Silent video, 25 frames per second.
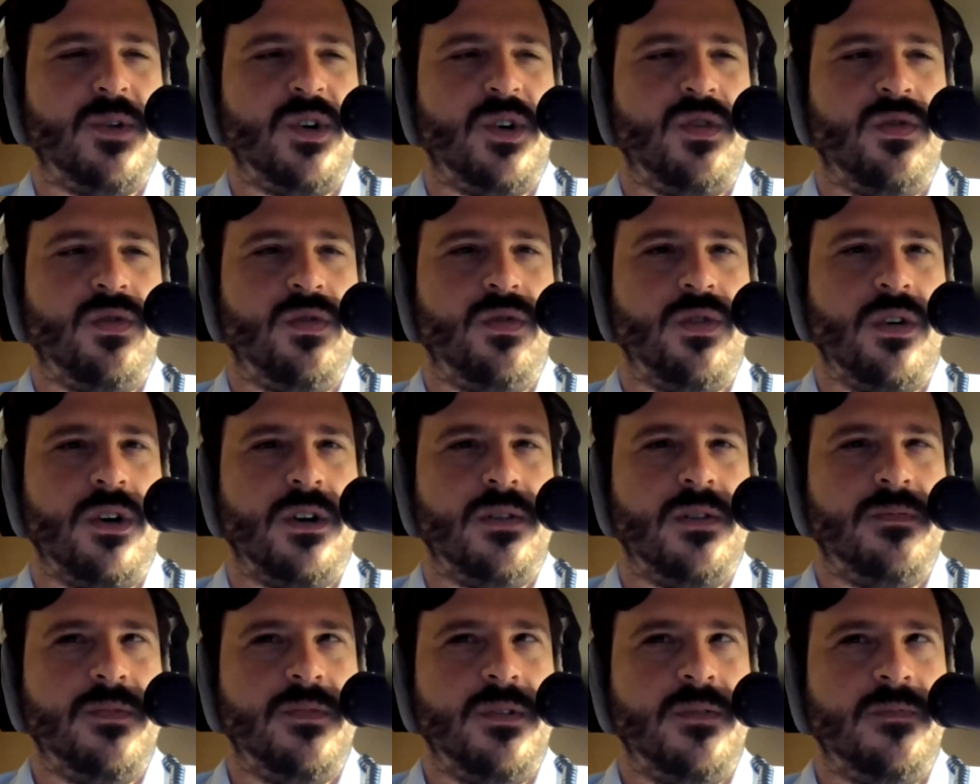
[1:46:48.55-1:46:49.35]

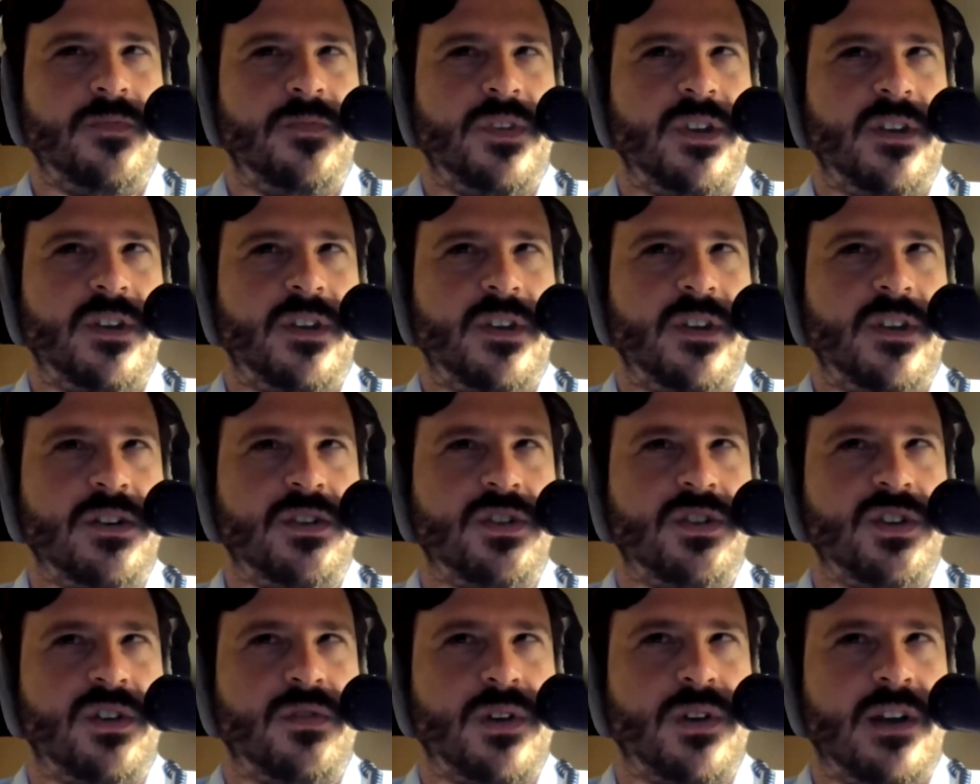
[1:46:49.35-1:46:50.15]
or if they
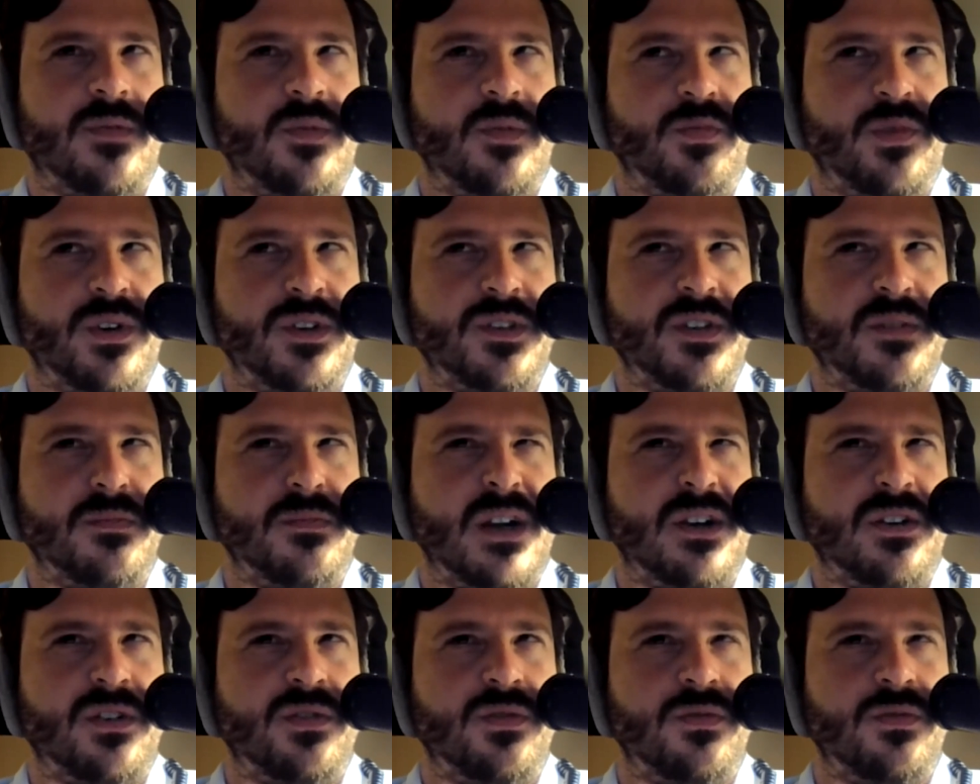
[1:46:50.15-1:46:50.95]
don't have a printed
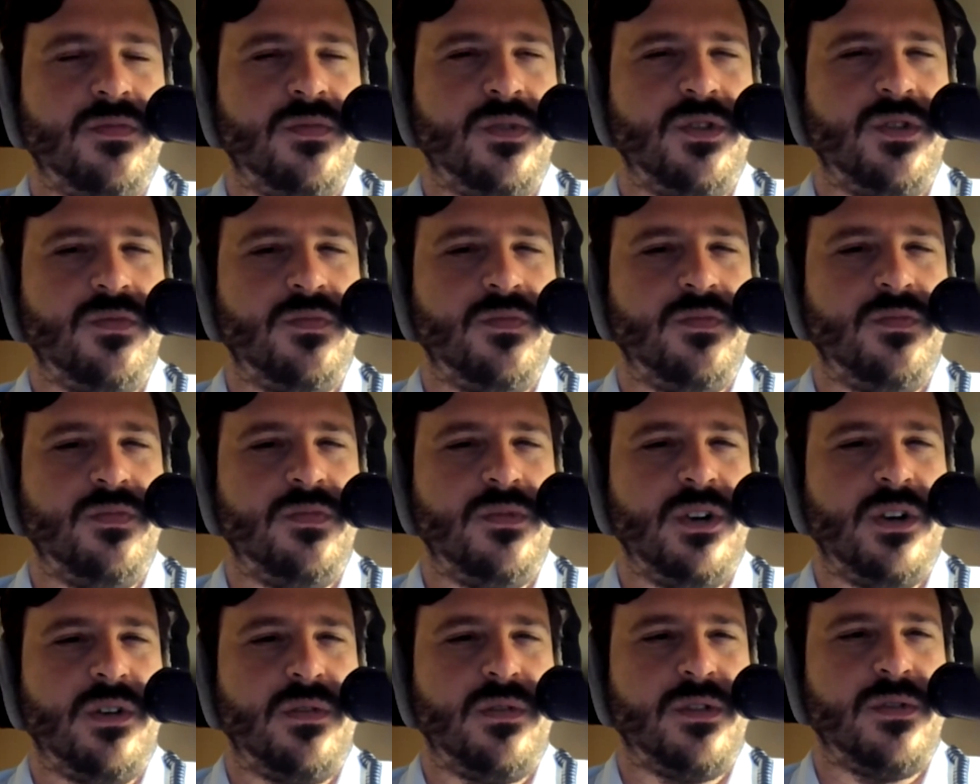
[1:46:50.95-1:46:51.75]
menu, you
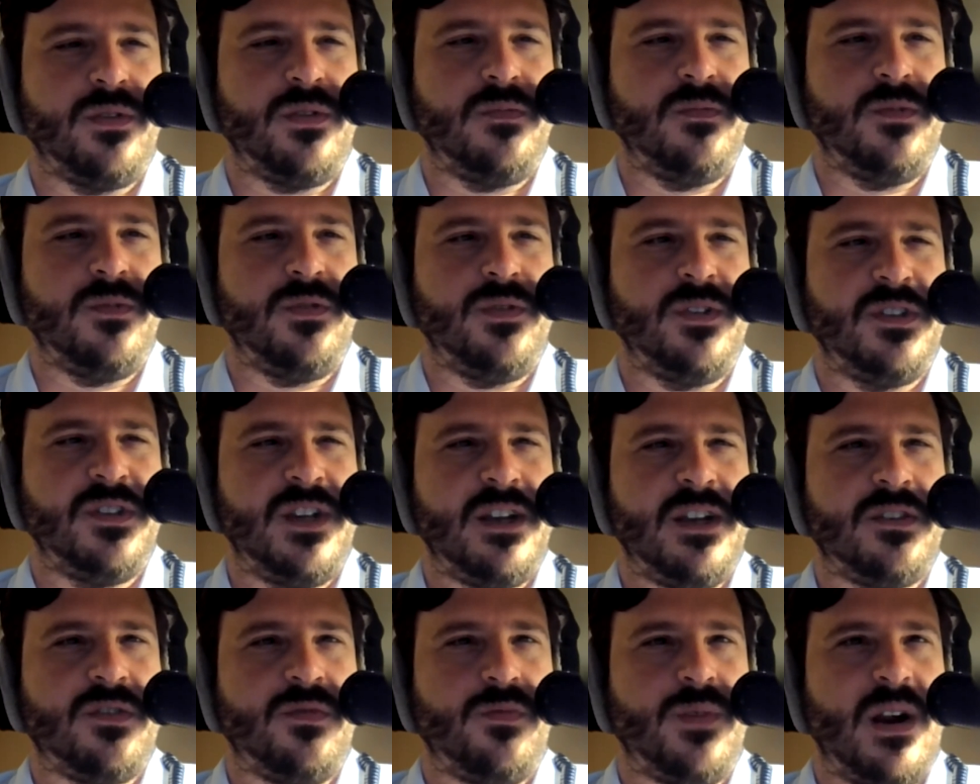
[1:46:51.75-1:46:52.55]
can
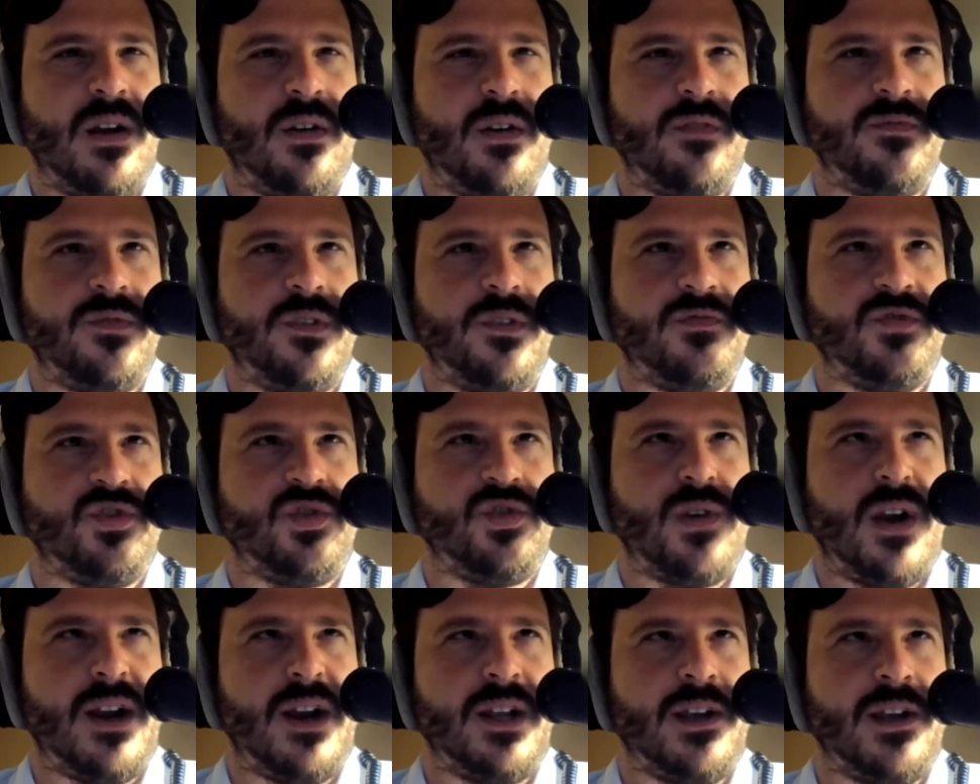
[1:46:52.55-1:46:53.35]
take the route of
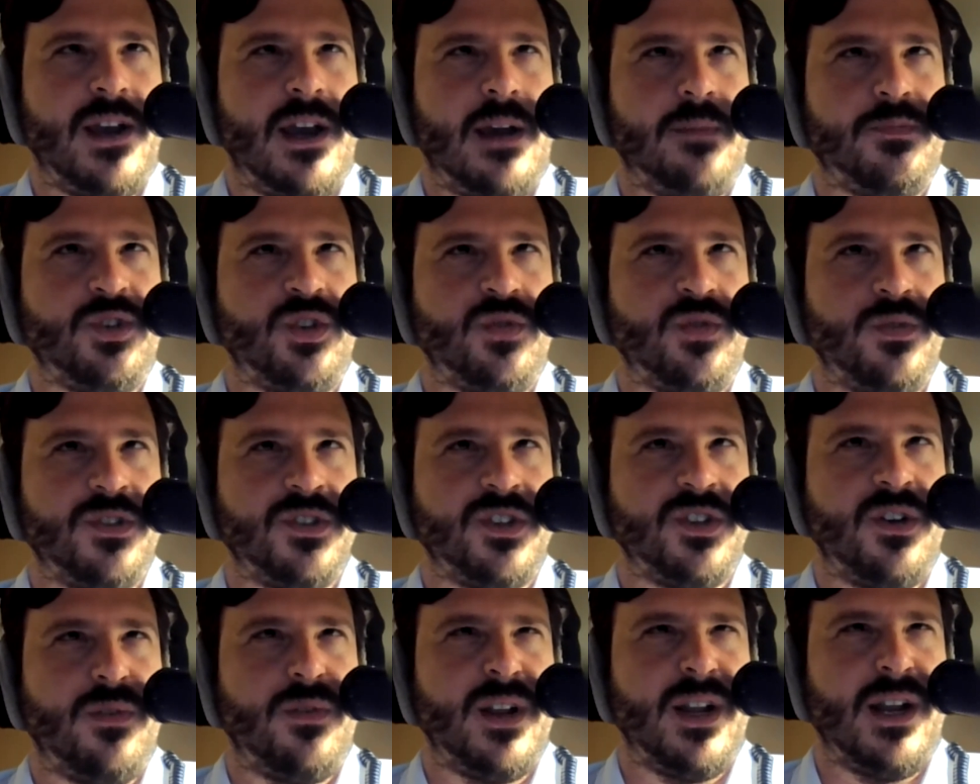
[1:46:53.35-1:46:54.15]
trying to capture what's
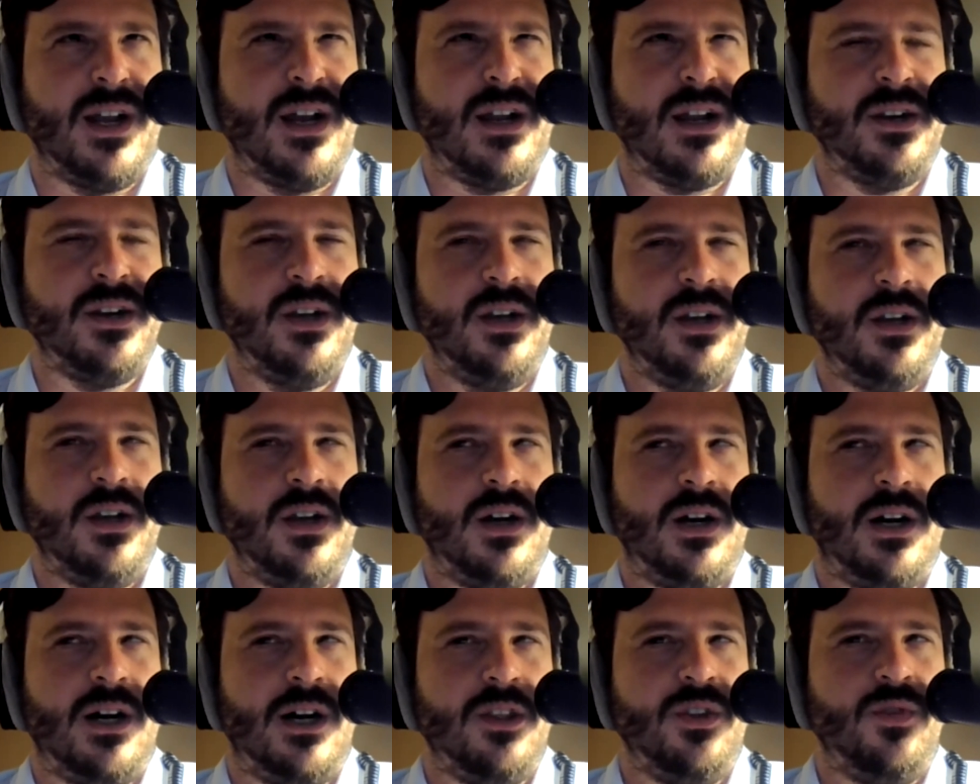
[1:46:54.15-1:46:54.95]
going on
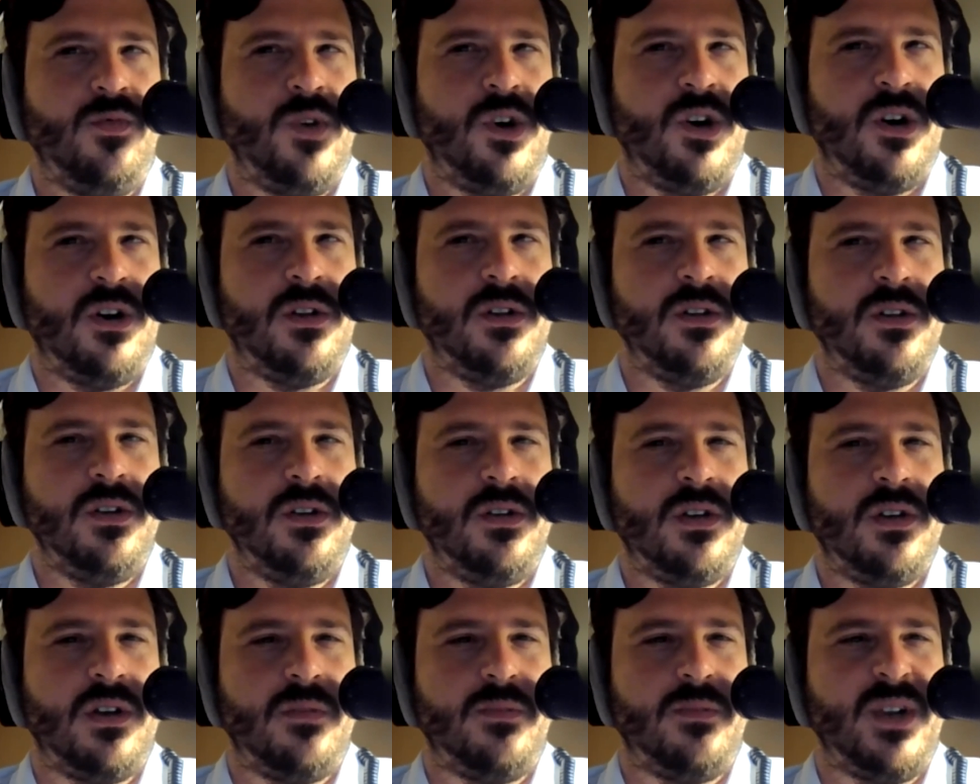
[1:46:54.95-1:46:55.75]
the wall
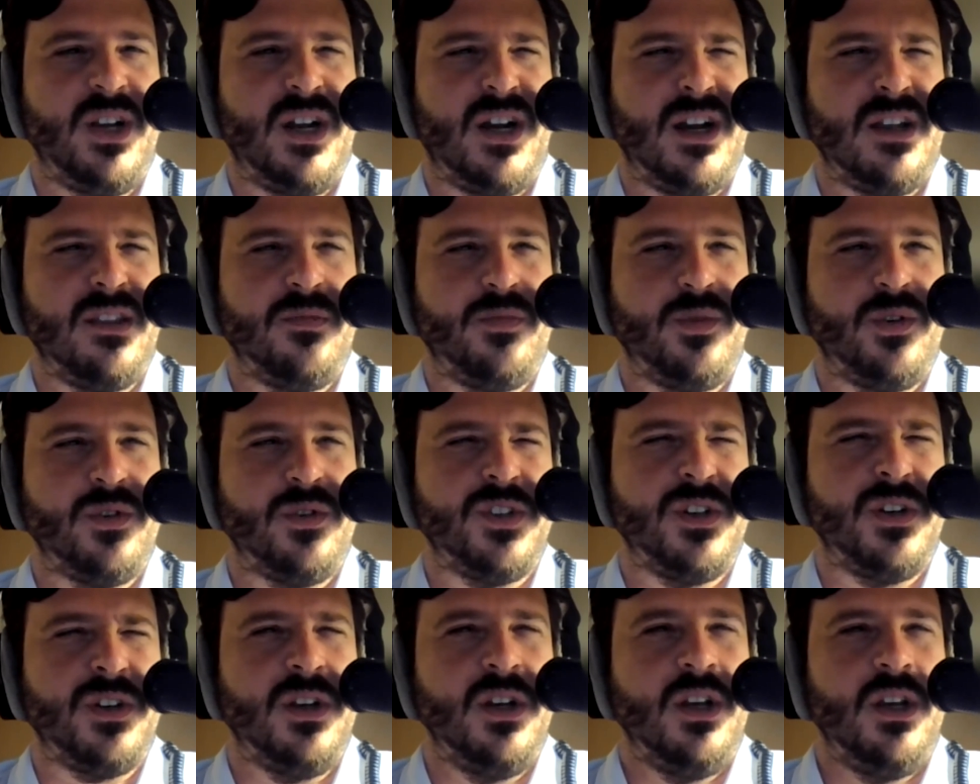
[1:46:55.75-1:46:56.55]
behind the
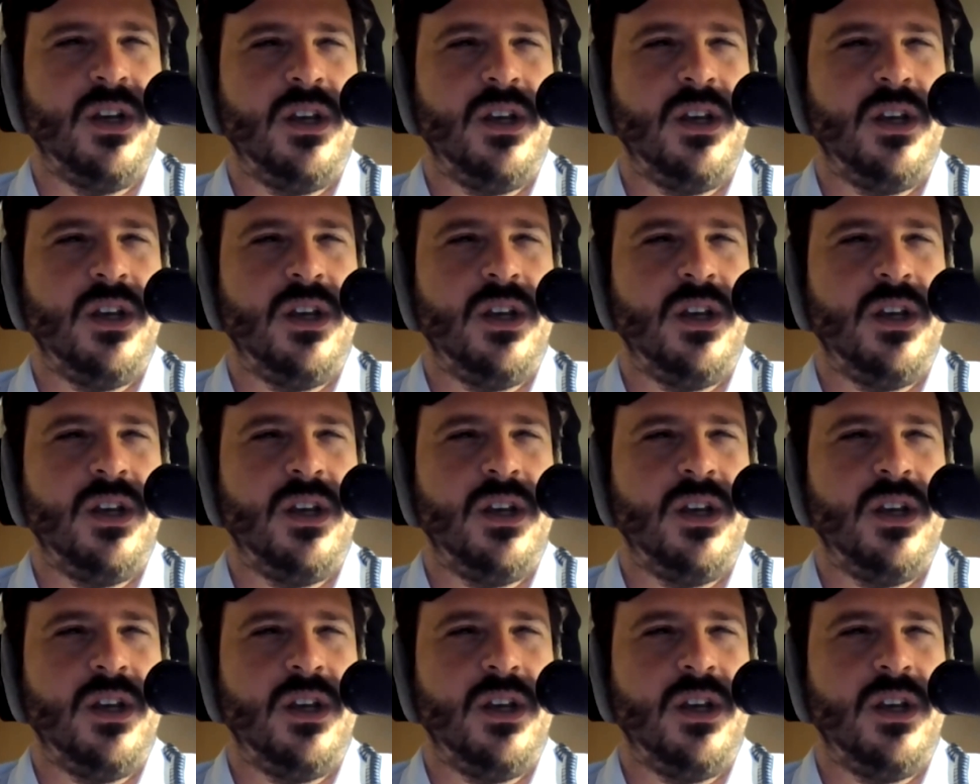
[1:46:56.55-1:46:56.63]
person.